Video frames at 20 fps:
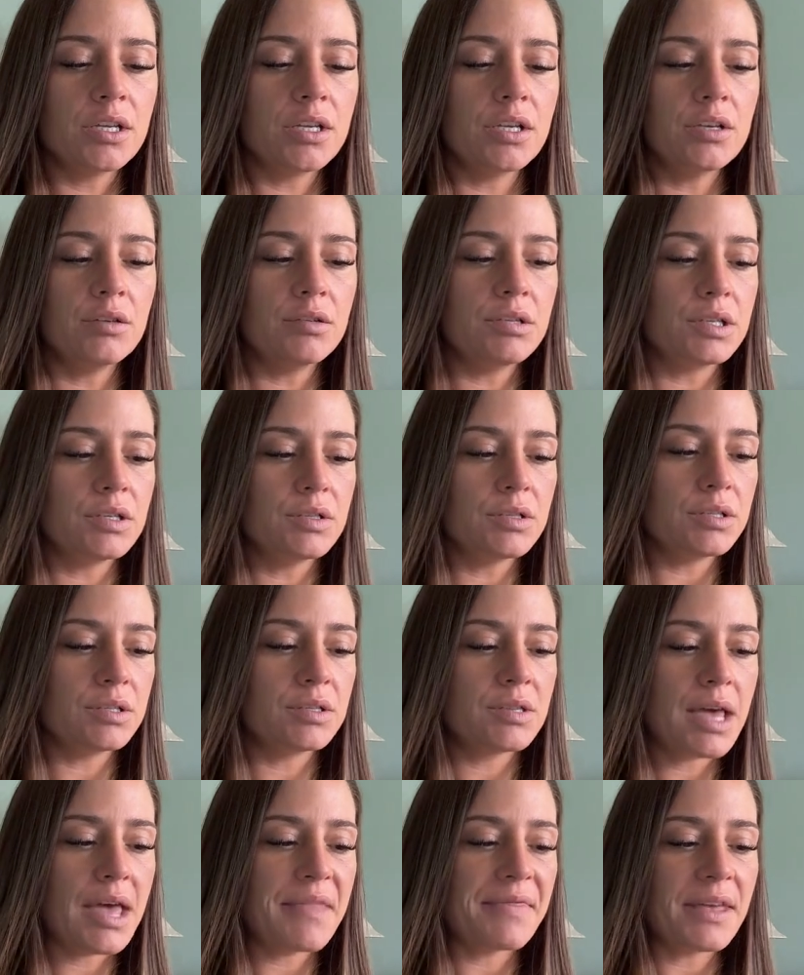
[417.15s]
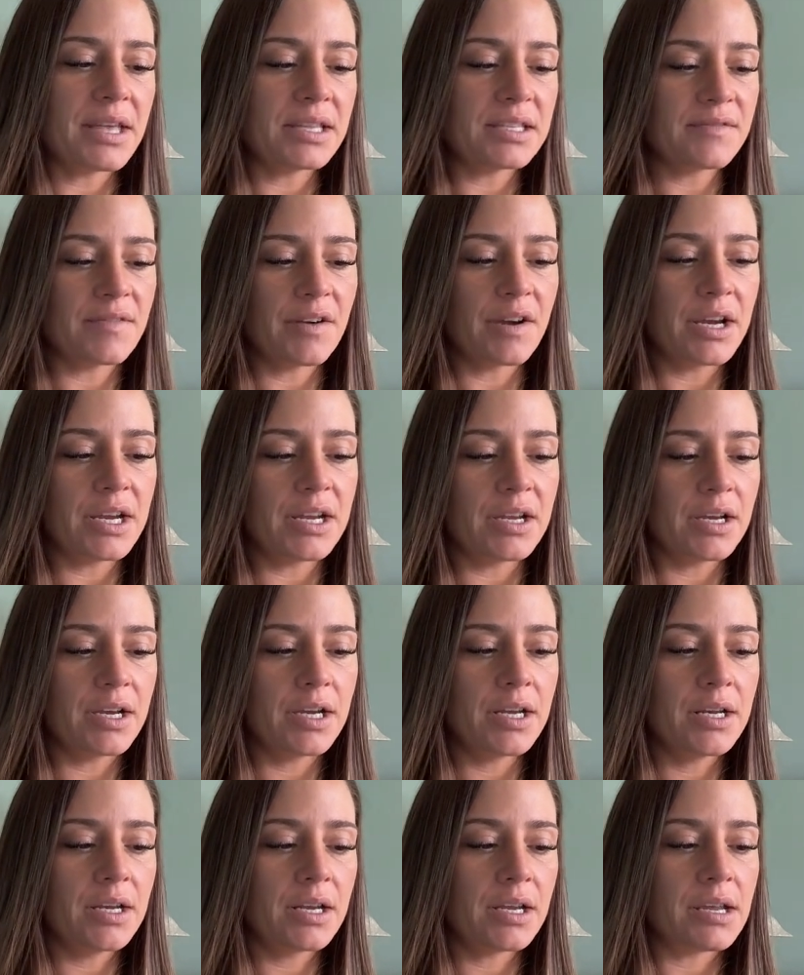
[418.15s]
you do that, that's very
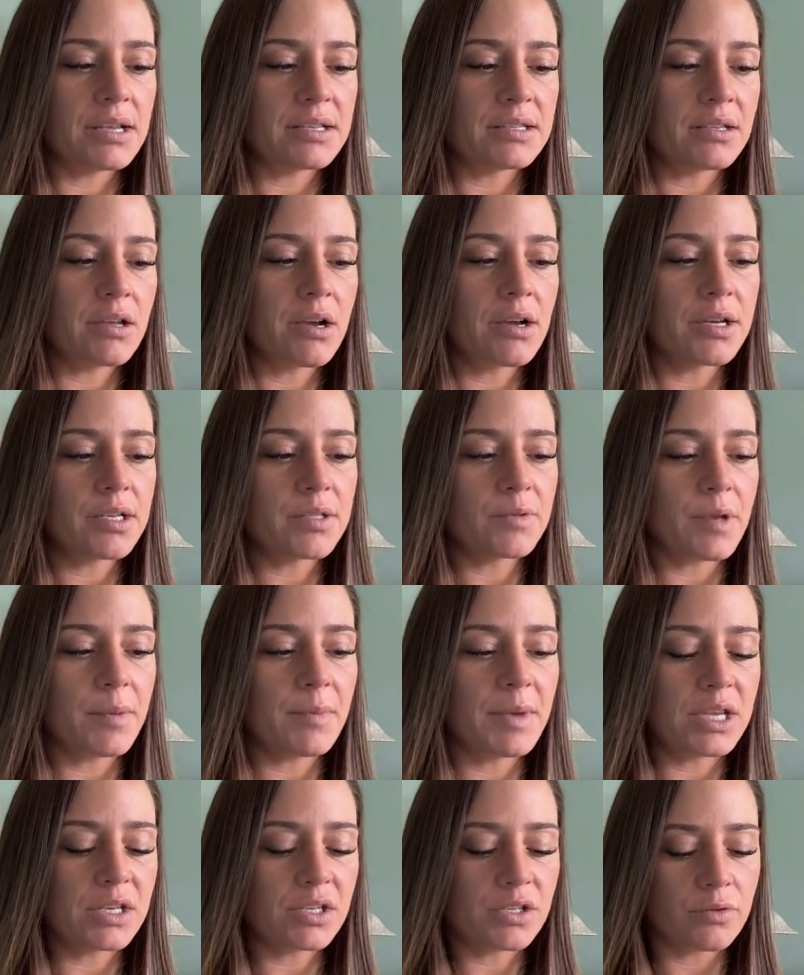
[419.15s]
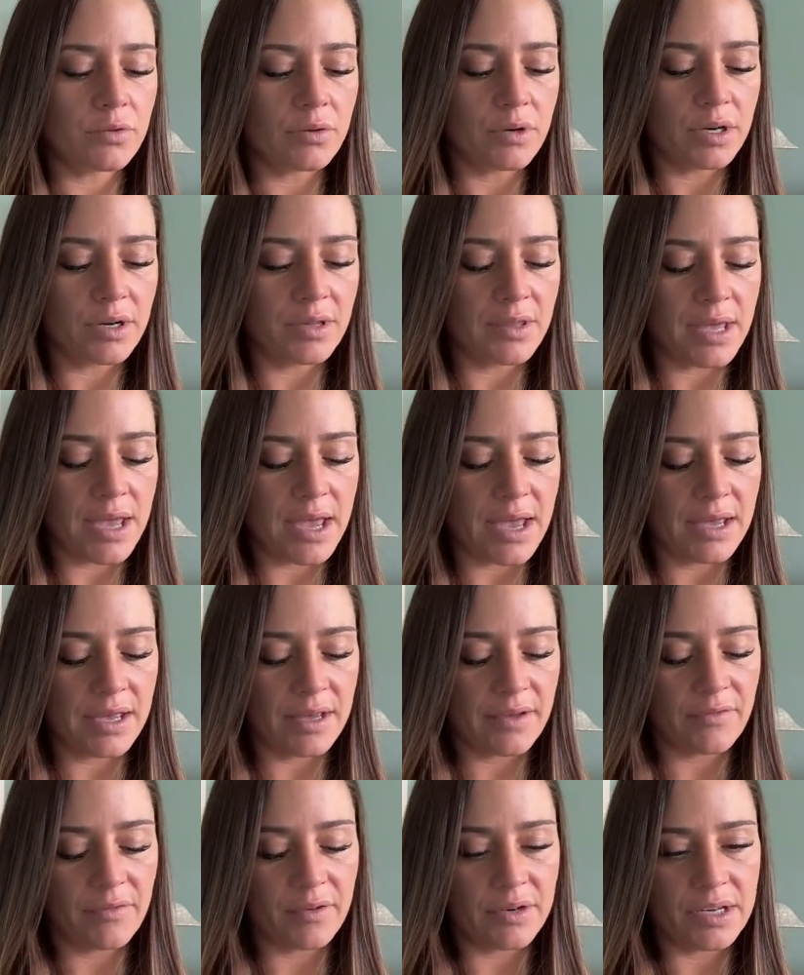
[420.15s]
good, as long as we make sure
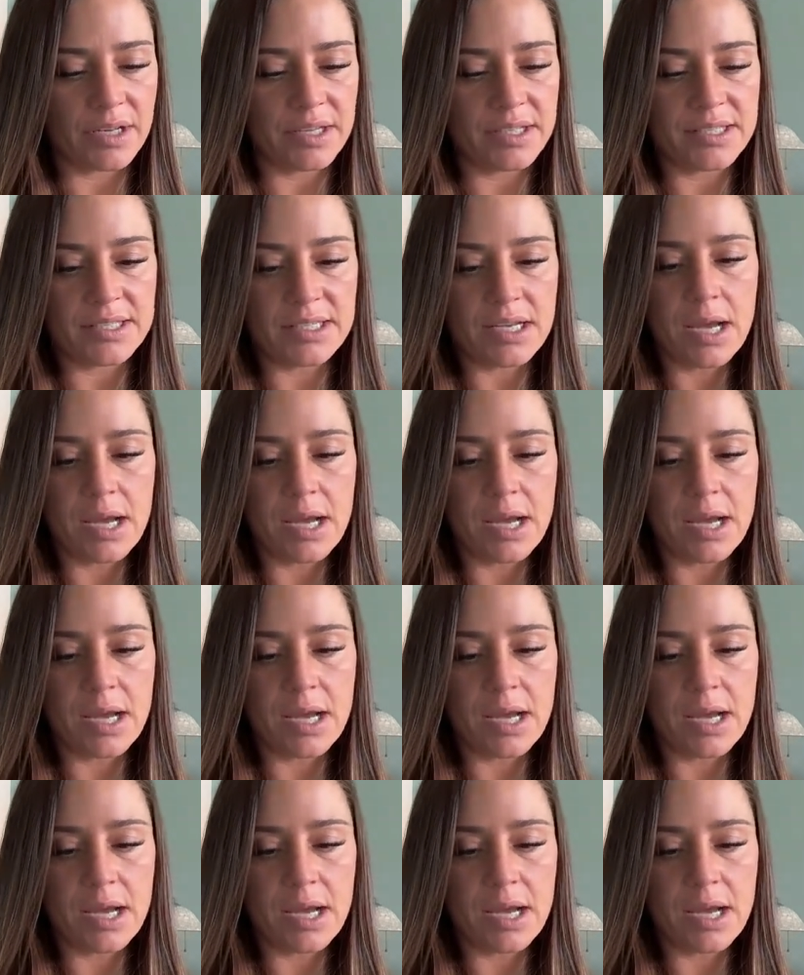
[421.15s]
that if it is